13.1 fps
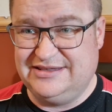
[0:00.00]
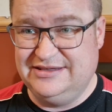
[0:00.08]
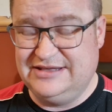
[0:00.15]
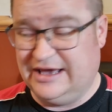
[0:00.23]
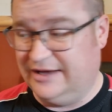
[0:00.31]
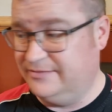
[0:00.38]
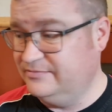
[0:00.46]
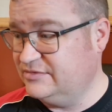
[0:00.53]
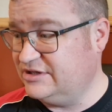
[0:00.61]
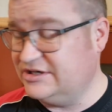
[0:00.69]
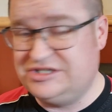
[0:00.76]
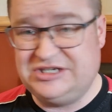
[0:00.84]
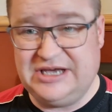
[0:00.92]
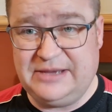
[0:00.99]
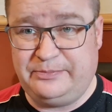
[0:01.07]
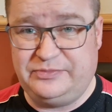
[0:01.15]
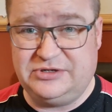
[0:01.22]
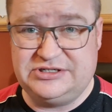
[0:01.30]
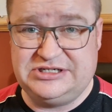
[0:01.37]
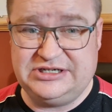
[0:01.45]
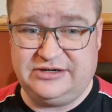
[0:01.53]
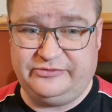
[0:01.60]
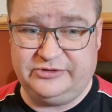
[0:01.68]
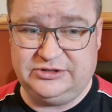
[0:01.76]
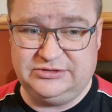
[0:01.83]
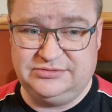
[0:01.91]
yeah, they're cheap, they're
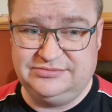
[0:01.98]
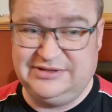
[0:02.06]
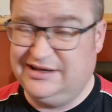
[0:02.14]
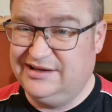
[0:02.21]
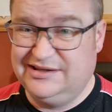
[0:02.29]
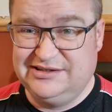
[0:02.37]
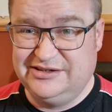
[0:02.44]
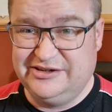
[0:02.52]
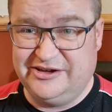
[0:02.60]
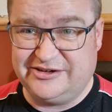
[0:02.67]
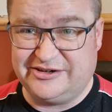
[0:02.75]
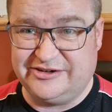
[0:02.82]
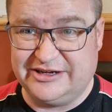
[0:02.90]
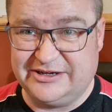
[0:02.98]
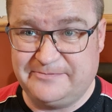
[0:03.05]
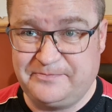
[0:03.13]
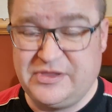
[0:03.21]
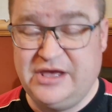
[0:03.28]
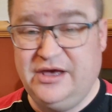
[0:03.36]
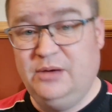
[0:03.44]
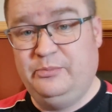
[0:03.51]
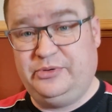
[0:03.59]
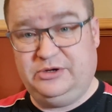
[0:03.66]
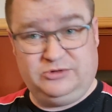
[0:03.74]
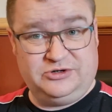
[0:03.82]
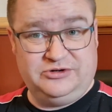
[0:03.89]
cheerful, not great.
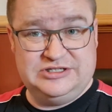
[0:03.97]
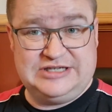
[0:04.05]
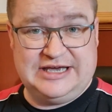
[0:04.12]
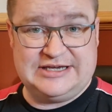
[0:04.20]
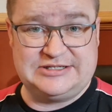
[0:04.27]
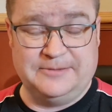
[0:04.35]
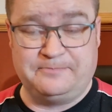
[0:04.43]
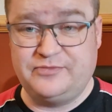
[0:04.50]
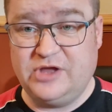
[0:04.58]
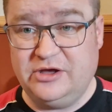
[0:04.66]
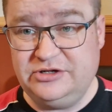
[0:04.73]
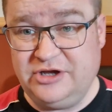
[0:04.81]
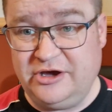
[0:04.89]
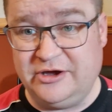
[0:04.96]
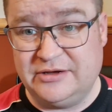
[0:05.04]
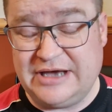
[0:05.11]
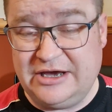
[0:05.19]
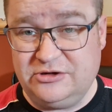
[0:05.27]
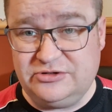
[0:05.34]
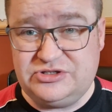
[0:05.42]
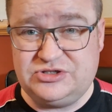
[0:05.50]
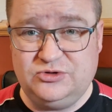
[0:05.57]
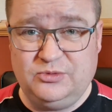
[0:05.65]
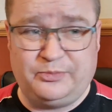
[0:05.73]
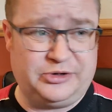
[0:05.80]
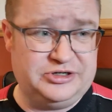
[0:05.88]
But we're going to test them. Now, I
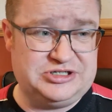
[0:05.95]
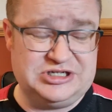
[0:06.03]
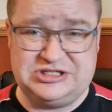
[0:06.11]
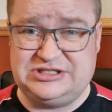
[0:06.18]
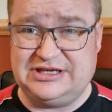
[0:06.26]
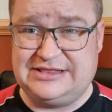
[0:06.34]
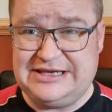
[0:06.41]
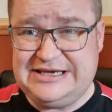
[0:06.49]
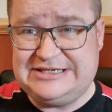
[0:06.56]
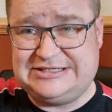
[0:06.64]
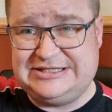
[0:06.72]
also purchased these